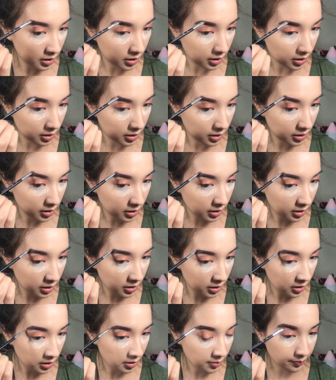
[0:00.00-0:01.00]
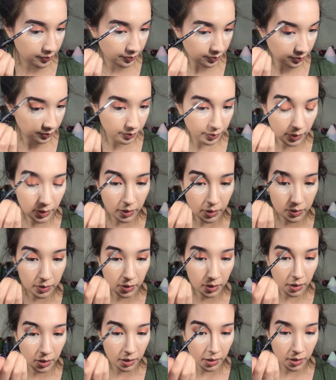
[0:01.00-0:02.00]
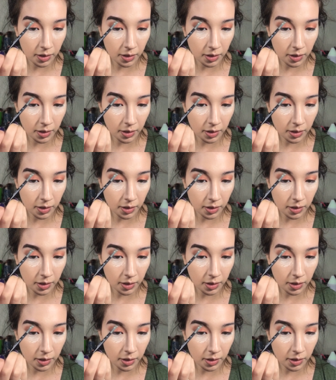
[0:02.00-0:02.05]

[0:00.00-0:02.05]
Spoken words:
but I've been feeling a bolder brow